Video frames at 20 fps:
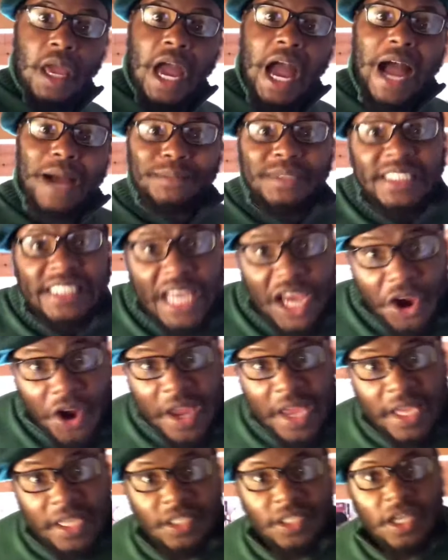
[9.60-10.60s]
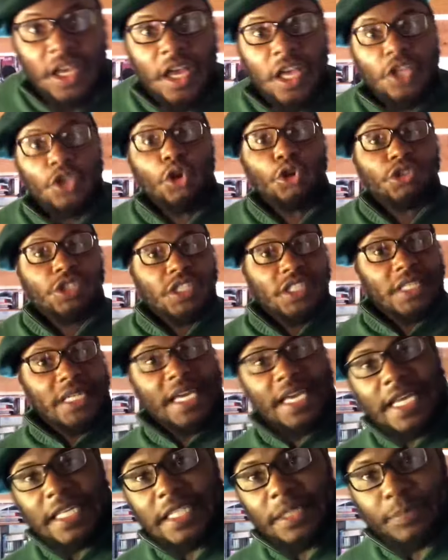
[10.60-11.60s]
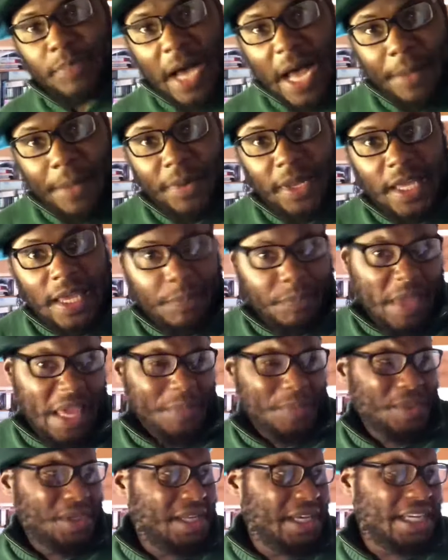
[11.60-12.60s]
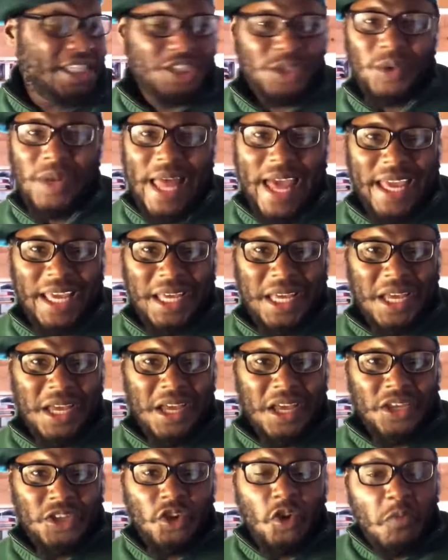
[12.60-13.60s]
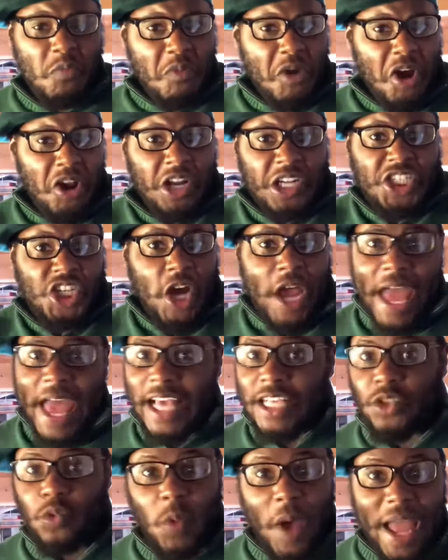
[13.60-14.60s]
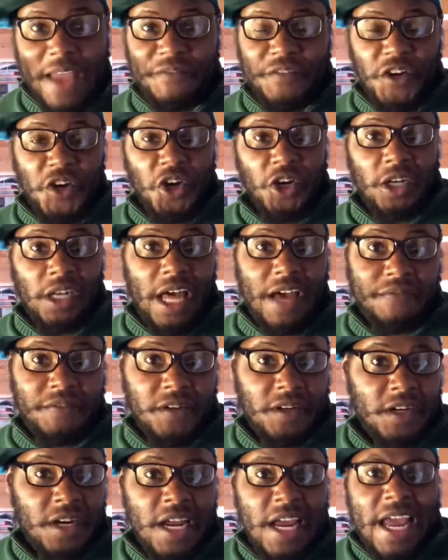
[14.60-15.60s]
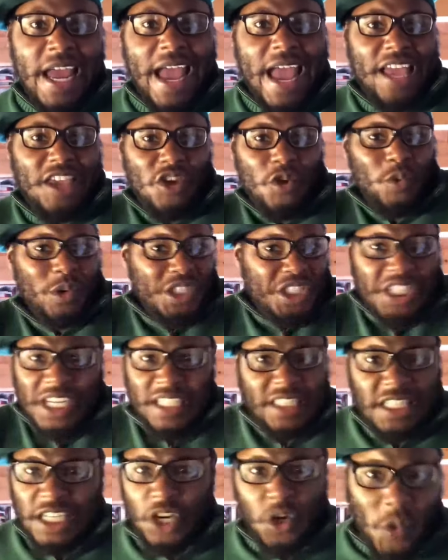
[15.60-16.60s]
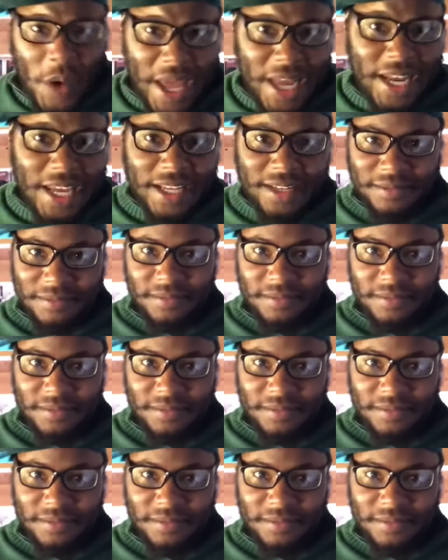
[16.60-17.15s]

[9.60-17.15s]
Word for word: I'm serious. You sneeze in public and people look at you like you murdered your ex-wife and her lover and you was just acquitted.